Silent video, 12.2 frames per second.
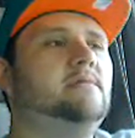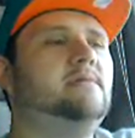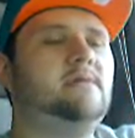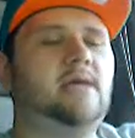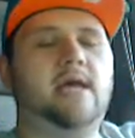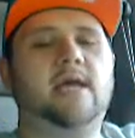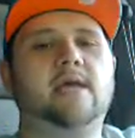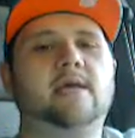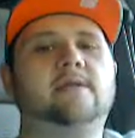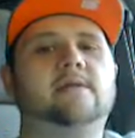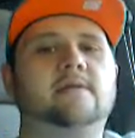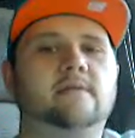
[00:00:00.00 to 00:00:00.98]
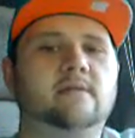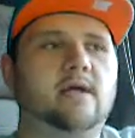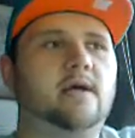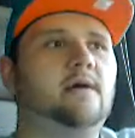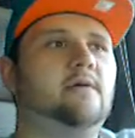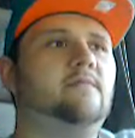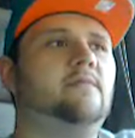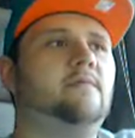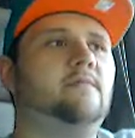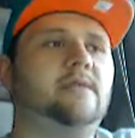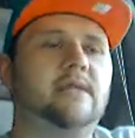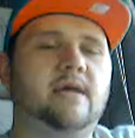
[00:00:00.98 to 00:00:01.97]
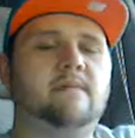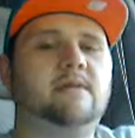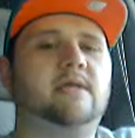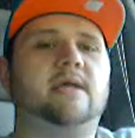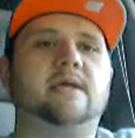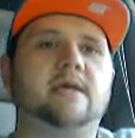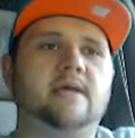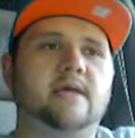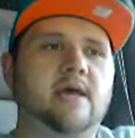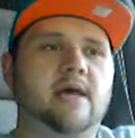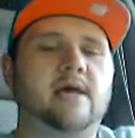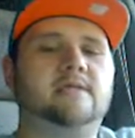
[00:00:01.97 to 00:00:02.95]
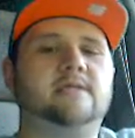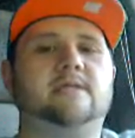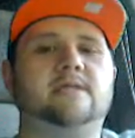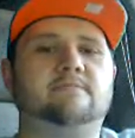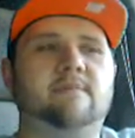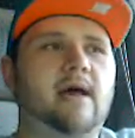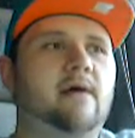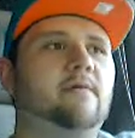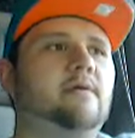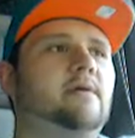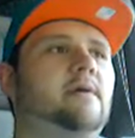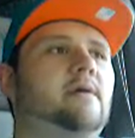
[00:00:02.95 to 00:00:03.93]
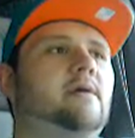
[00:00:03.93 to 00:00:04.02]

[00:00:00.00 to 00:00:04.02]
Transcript: can love with everything he has in his power